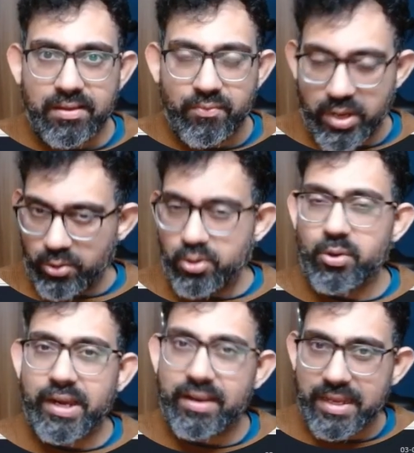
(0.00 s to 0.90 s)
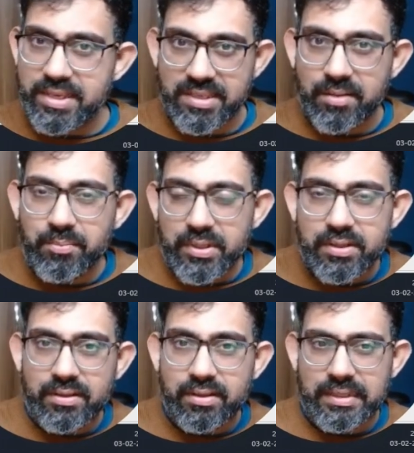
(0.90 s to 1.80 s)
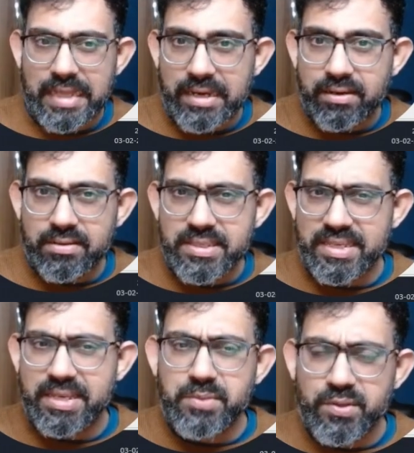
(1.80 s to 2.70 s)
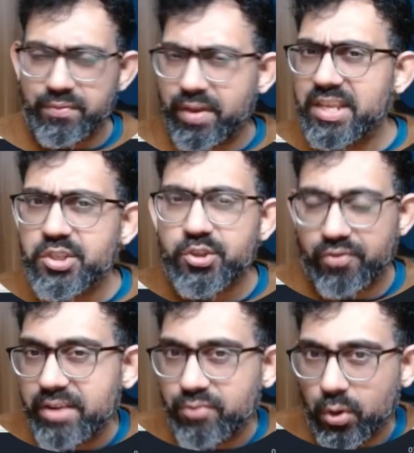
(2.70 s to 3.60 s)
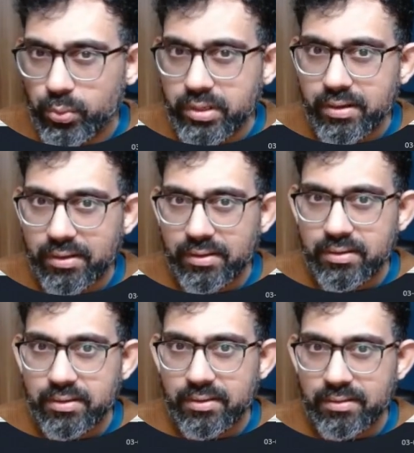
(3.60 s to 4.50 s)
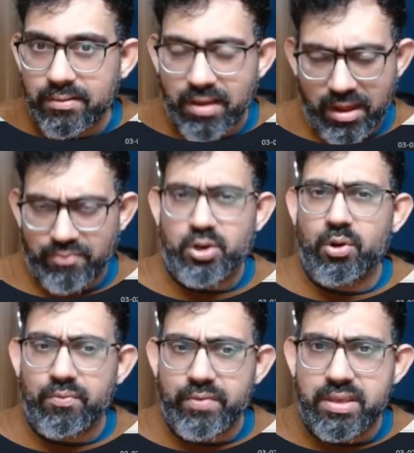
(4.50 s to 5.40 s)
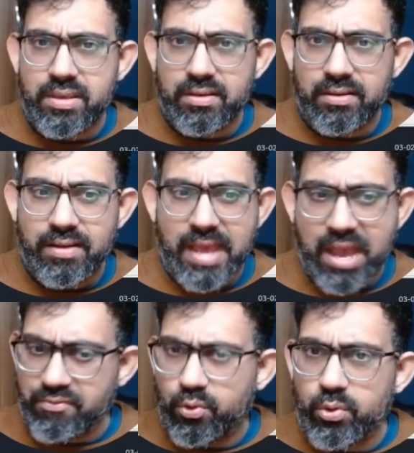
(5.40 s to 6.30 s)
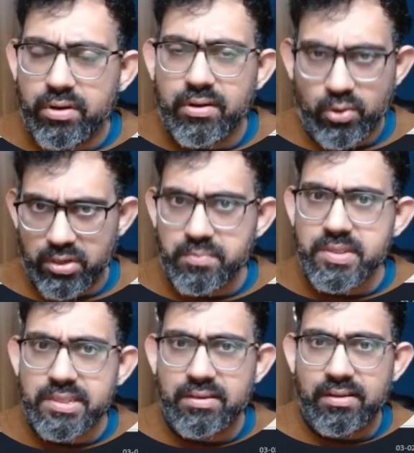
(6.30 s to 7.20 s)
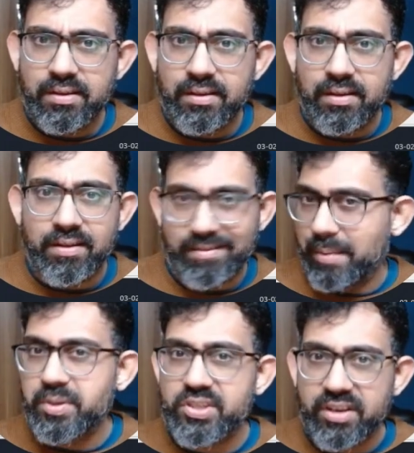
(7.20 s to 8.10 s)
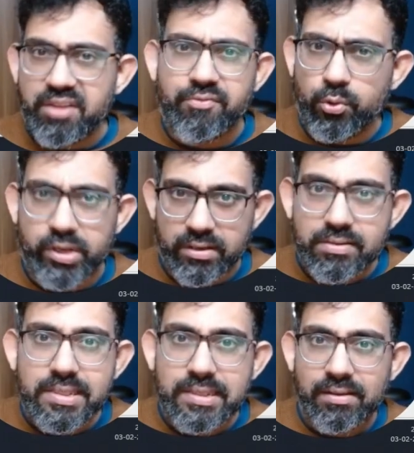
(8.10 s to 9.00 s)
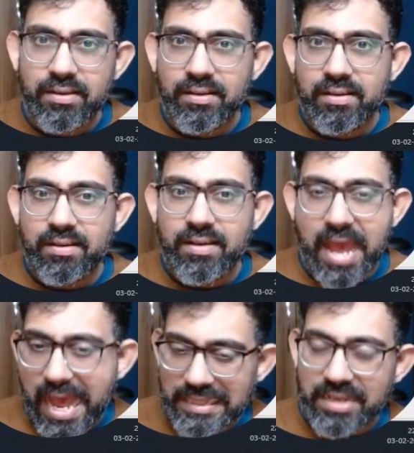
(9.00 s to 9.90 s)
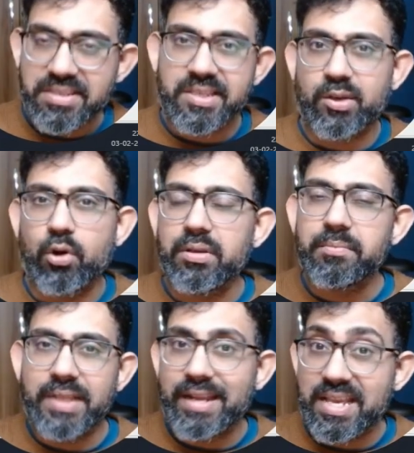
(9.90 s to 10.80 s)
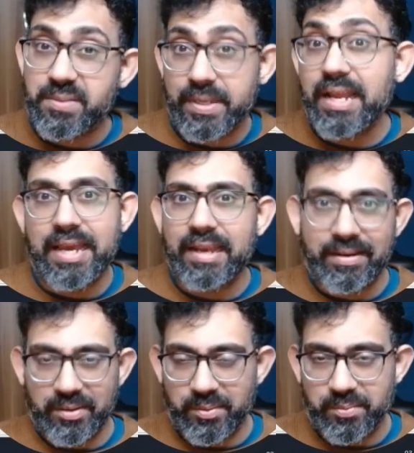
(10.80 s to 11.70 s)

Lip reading: We're going to look at an example that seems very straightforward. After all, we have 4 columns representing 4 years, and there is a column that has been highlighted.